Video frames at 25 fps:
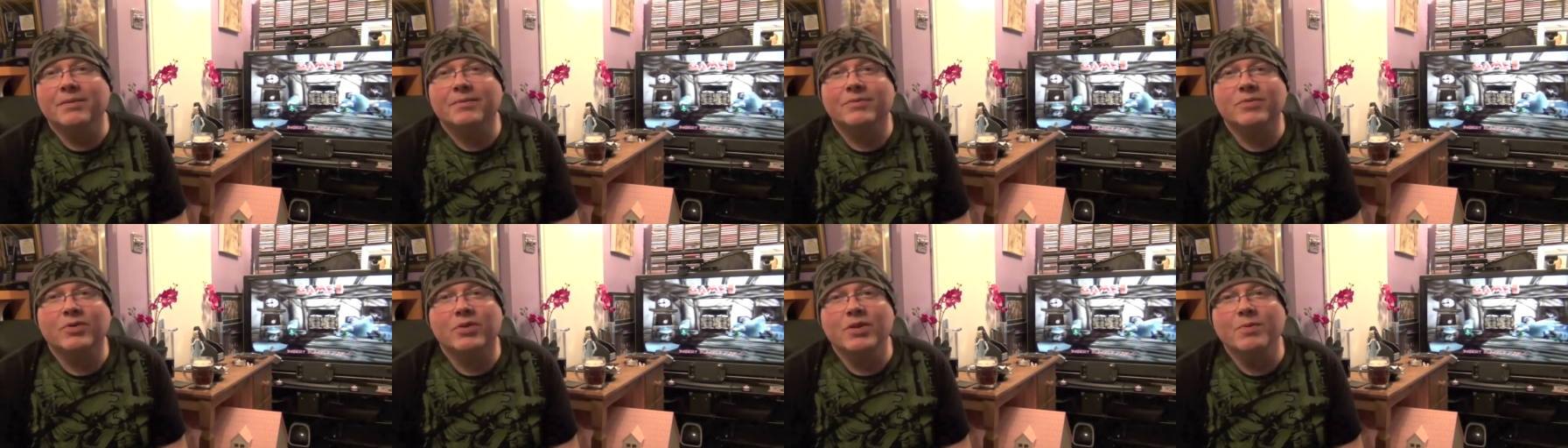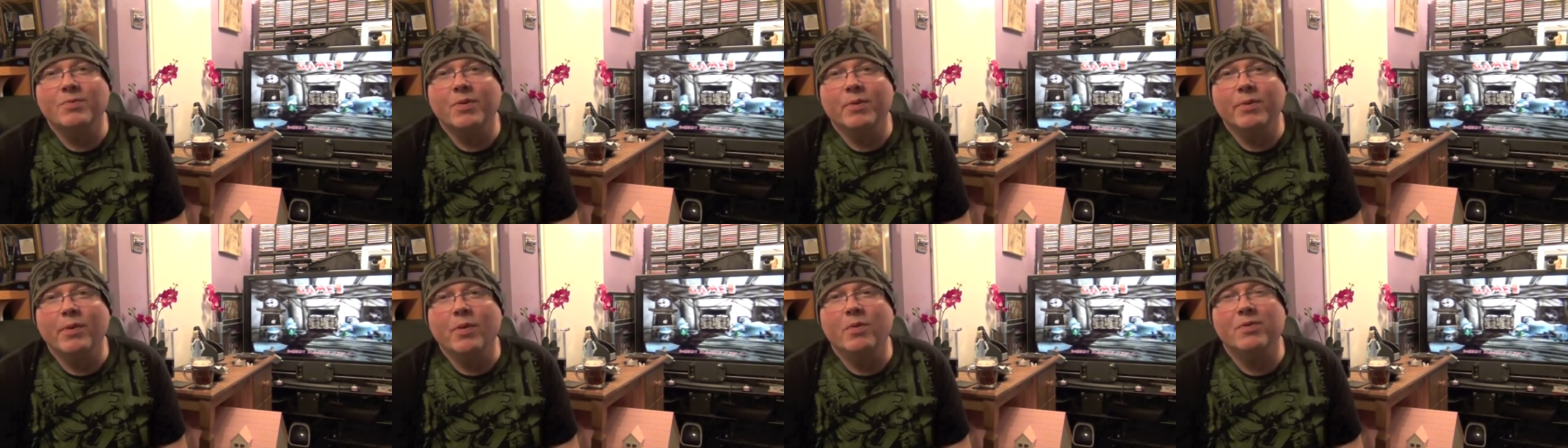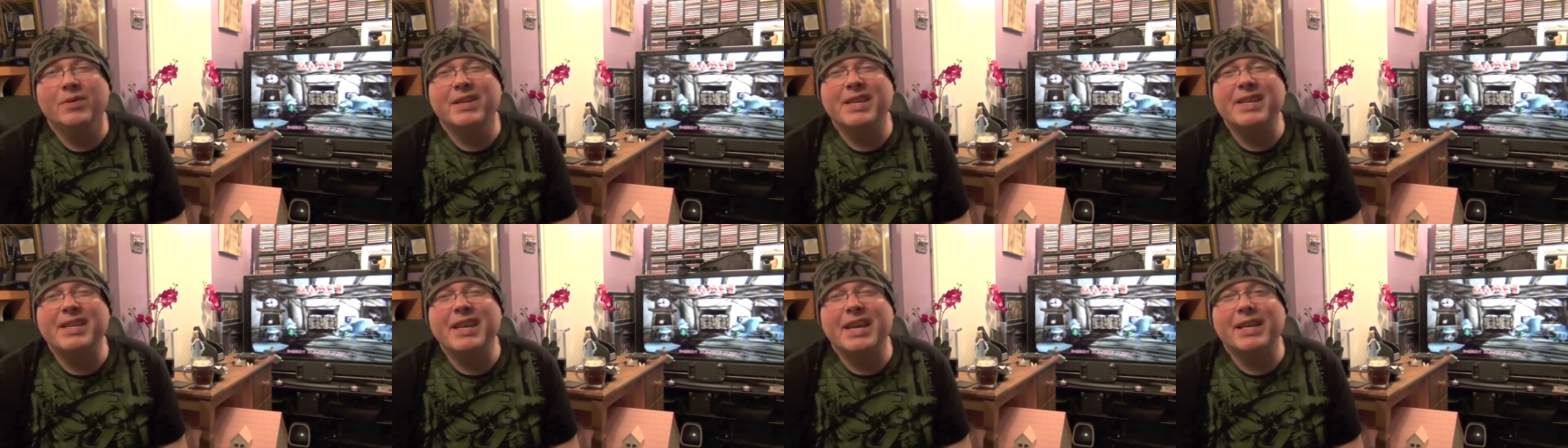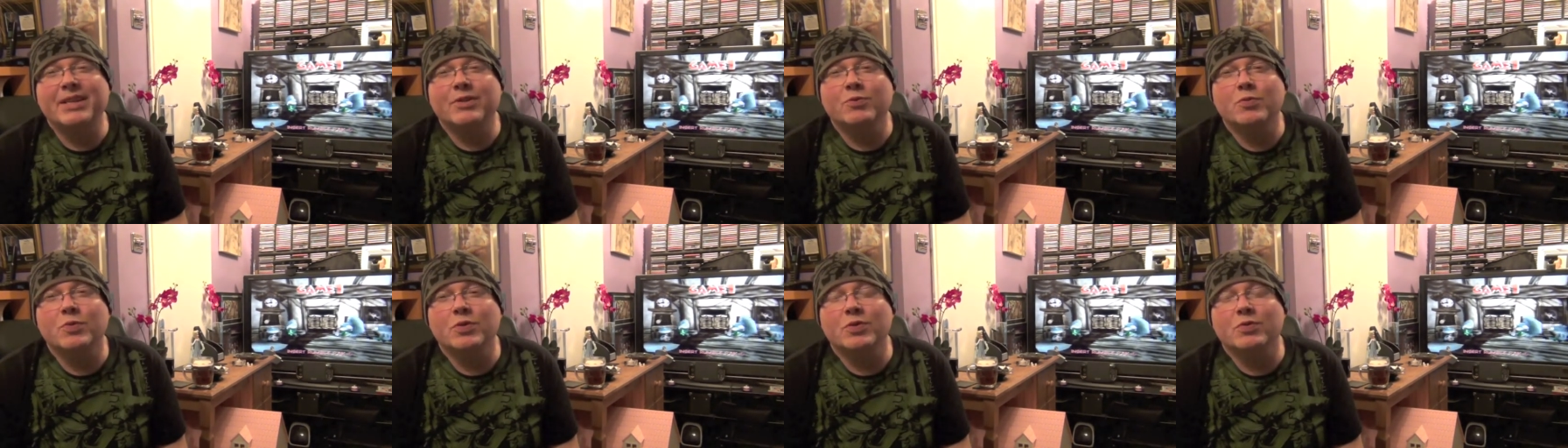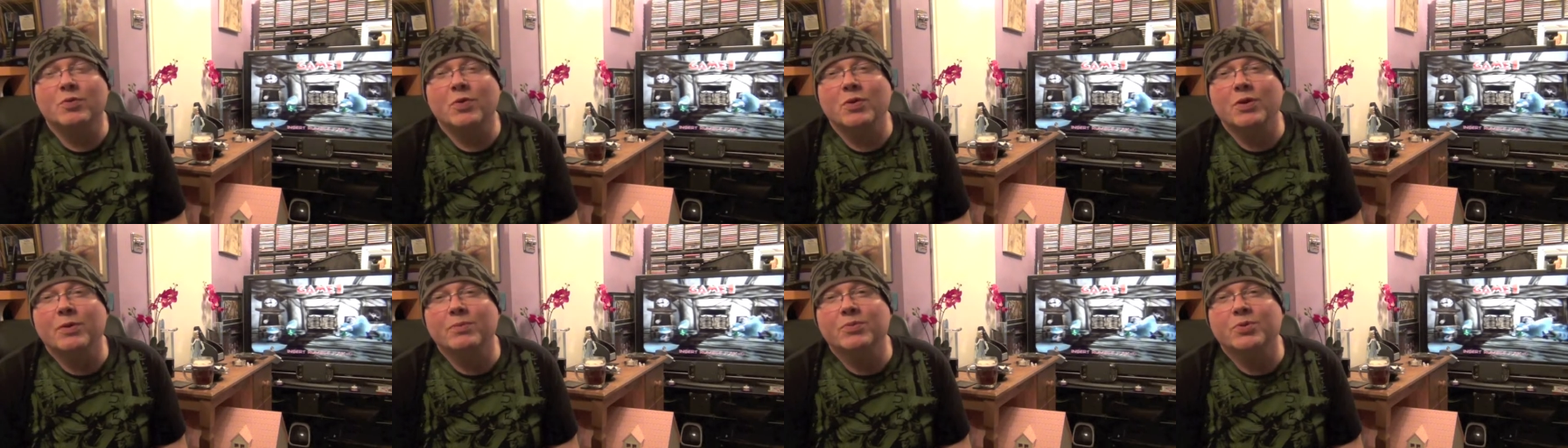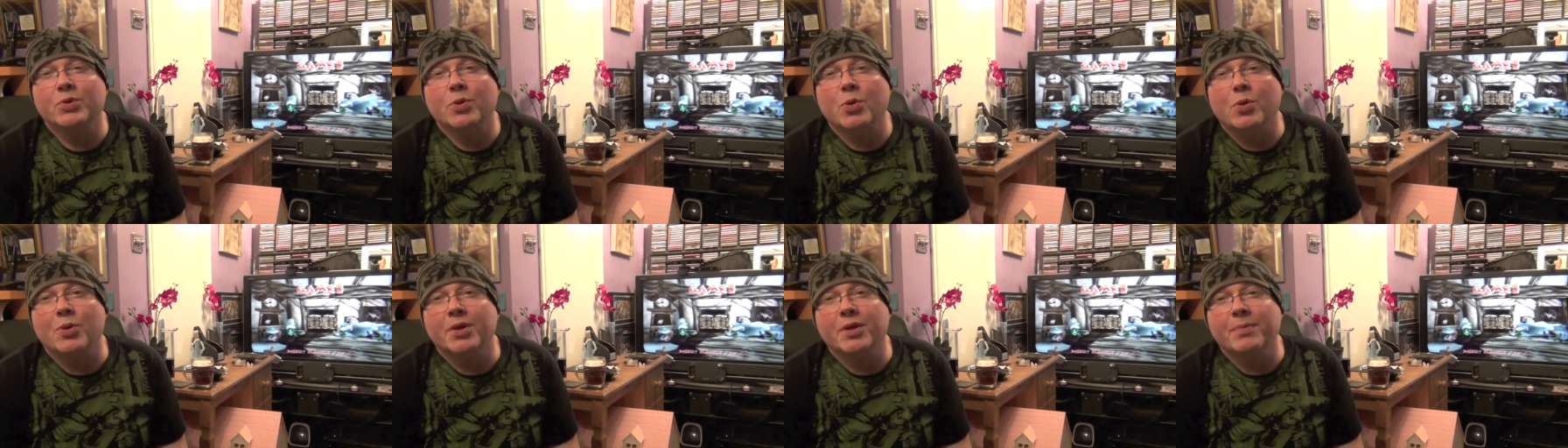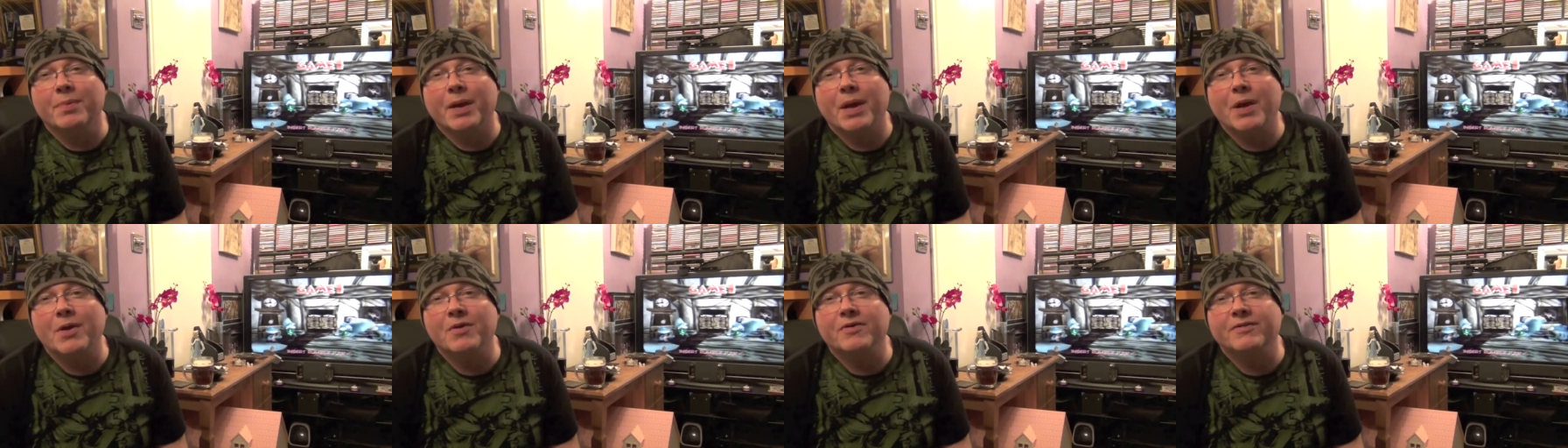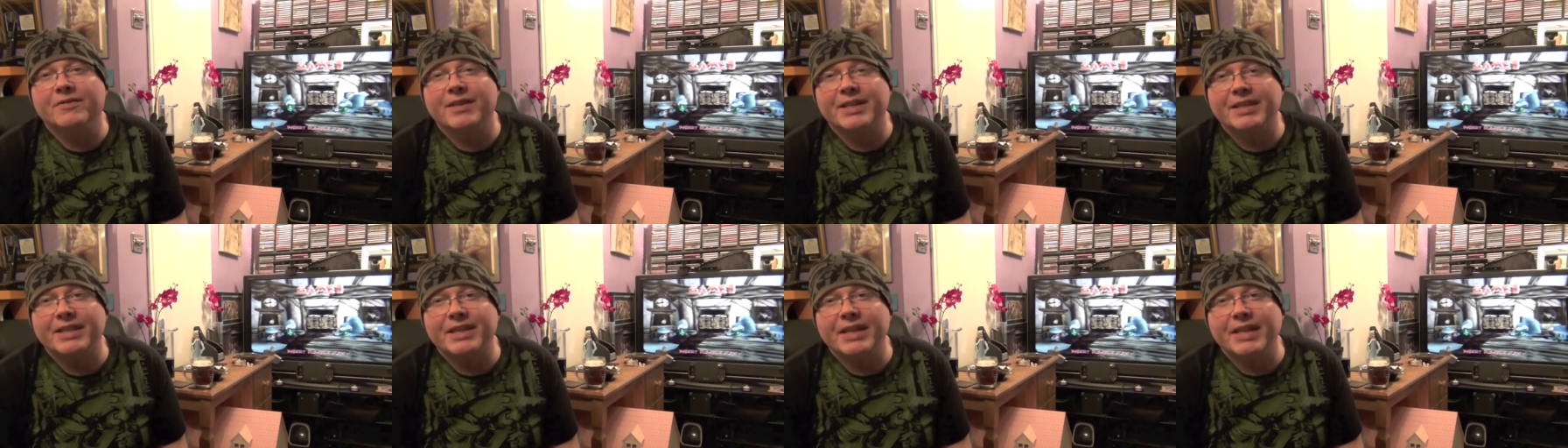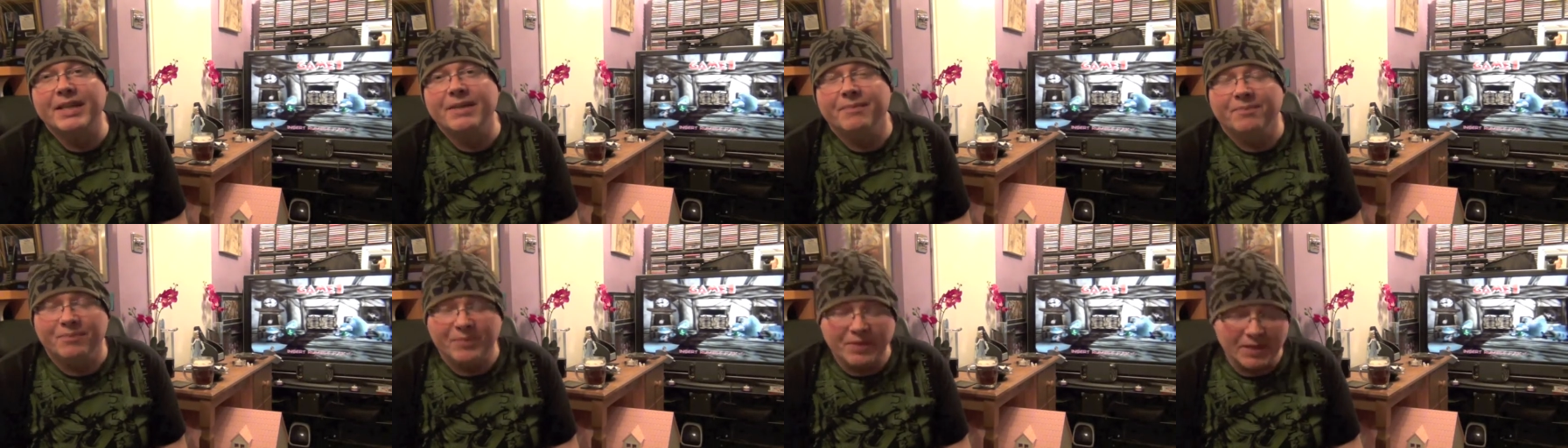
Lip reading: So you probably already guessed which one I'm talking about already.